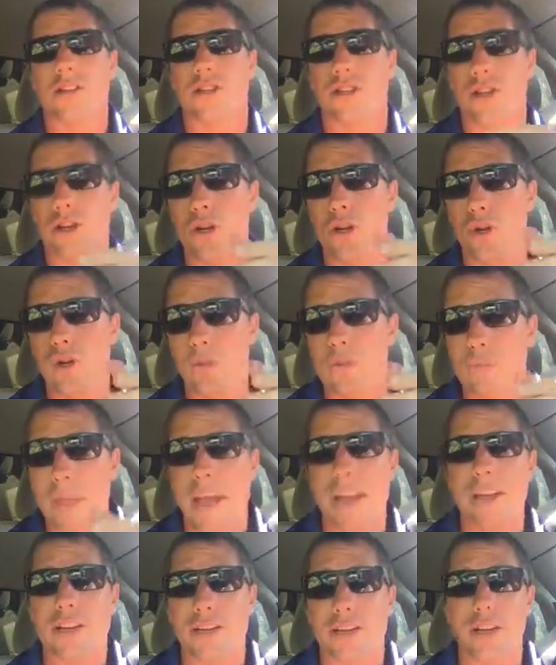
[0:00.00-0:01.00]
to
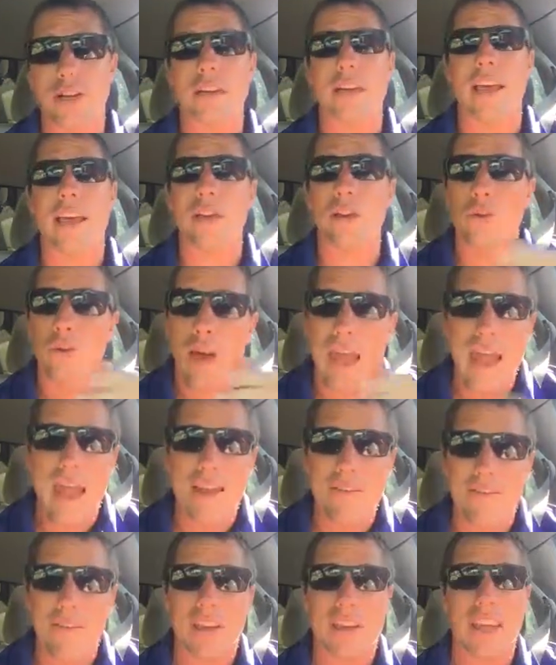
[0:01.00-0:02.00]
make sure that you
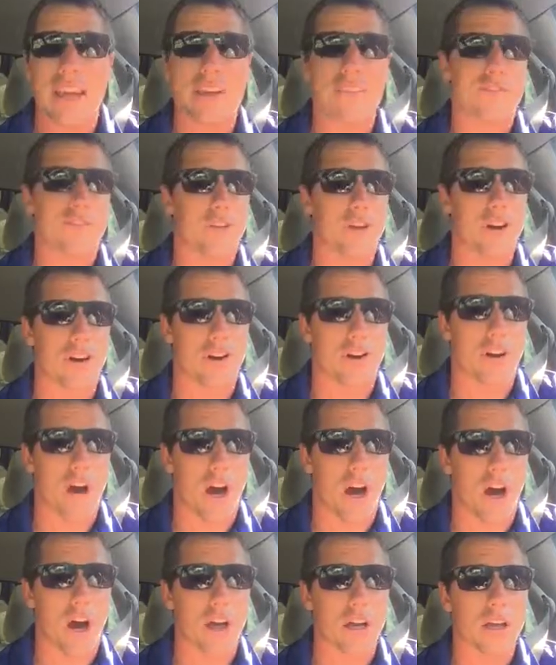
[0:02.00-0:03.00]
advocate for your
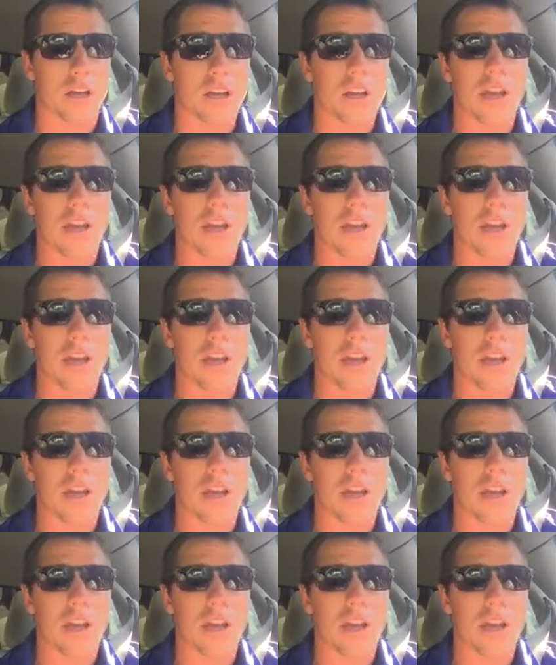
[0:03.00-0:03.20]
dog